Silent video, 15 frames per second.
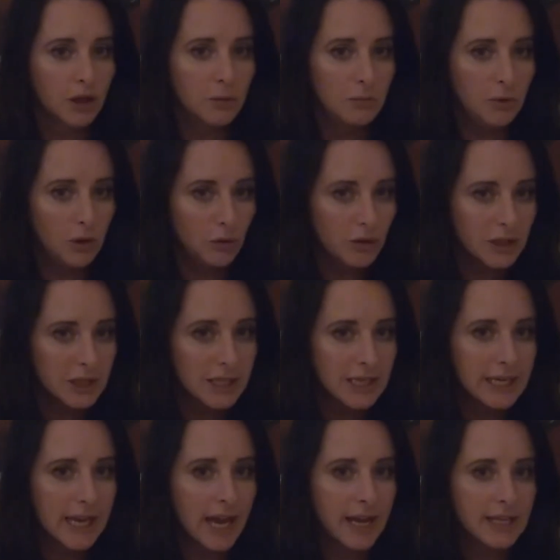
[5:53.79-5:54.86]

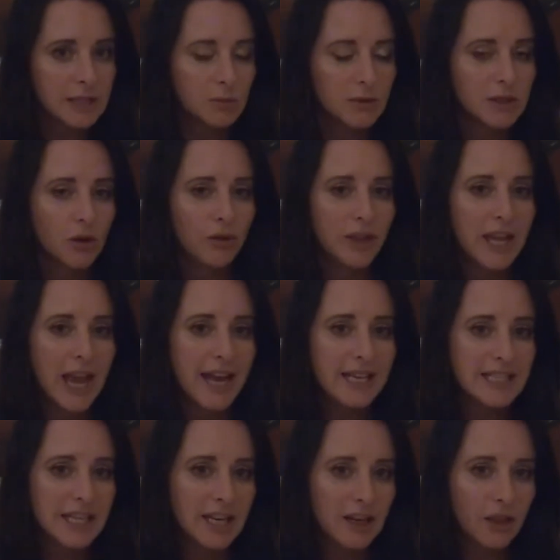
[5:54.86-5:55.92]
community case was on the
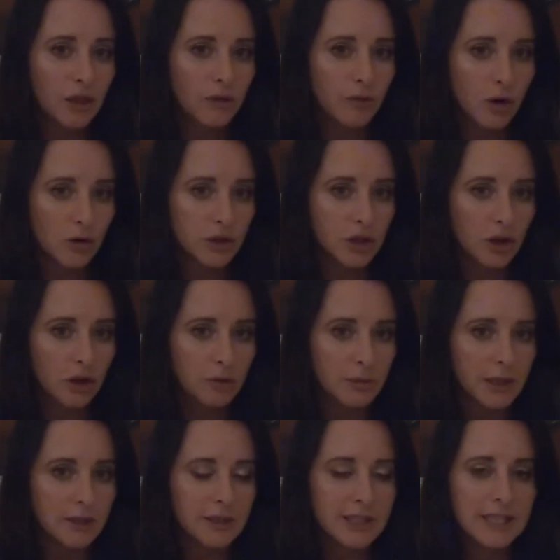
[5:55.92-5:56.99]
18th of
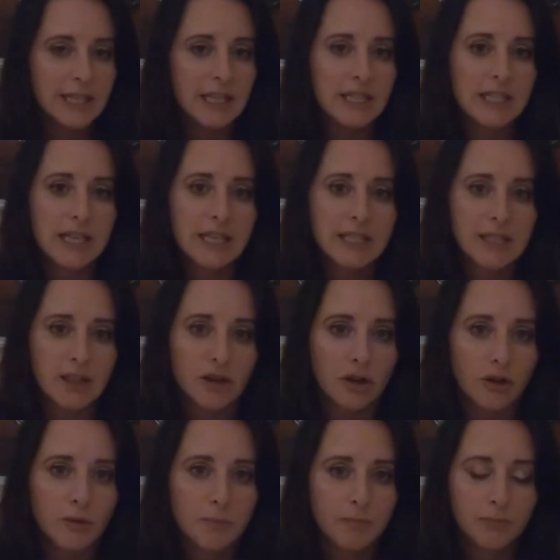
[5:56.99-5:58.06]
October, 10 days
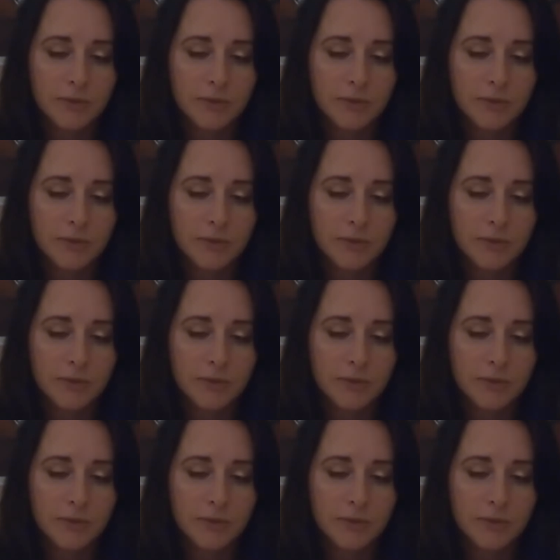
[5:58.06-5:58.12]
ago.